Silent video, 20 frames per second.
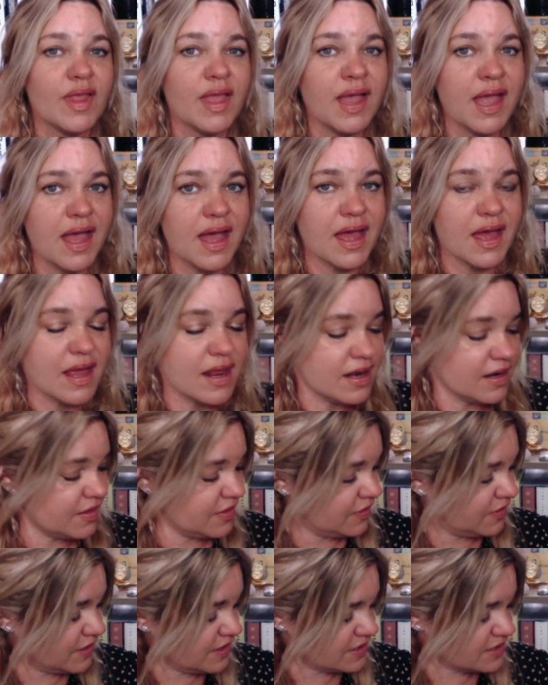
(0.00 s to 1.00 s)
And
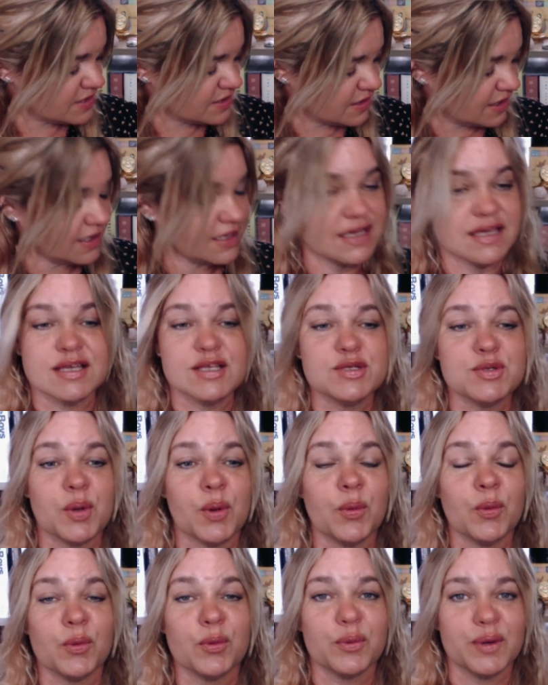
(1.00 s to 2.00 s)
this is
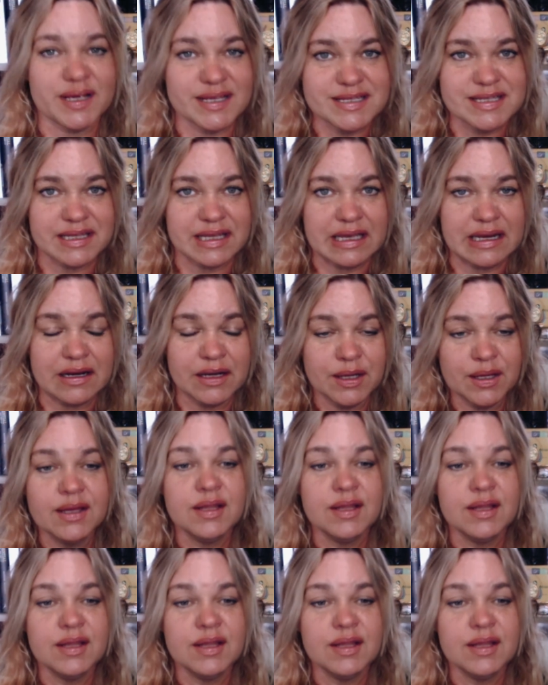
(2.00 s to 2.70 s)
Riesling.